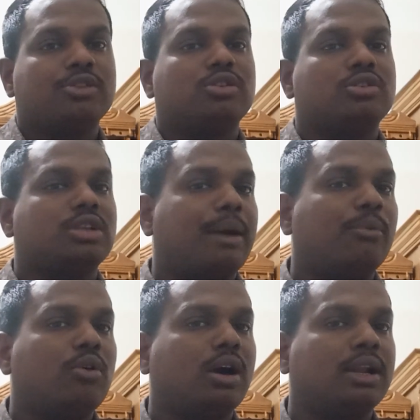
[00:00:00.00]
So
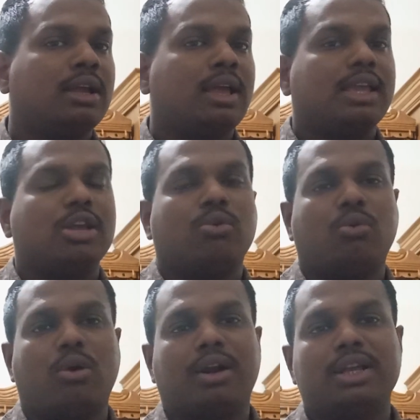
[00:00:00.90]
someone, your
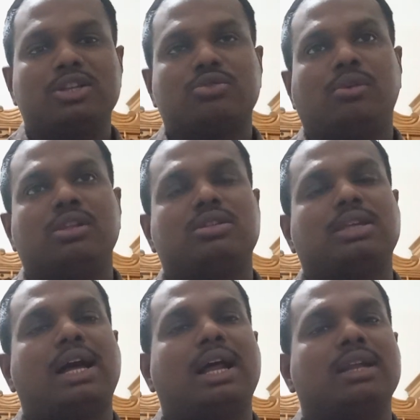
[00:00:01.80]
audience will
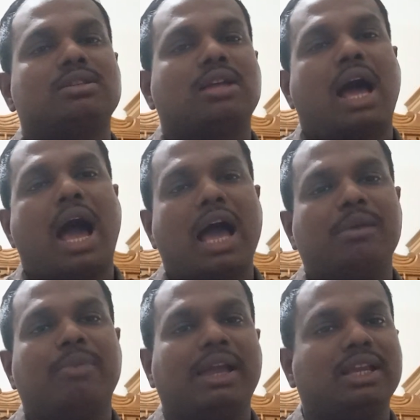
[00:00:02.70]
search
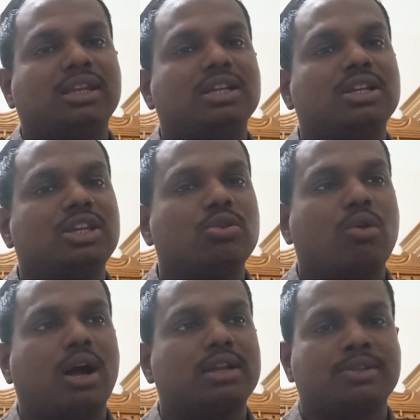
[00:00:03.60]
high buying intent
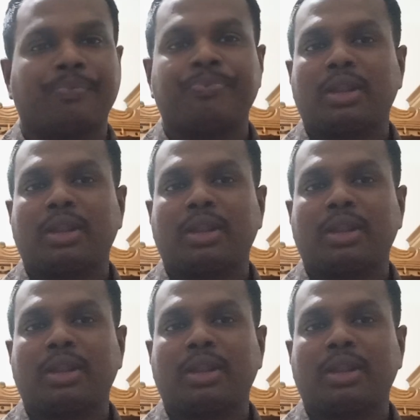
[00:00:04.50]
keywords,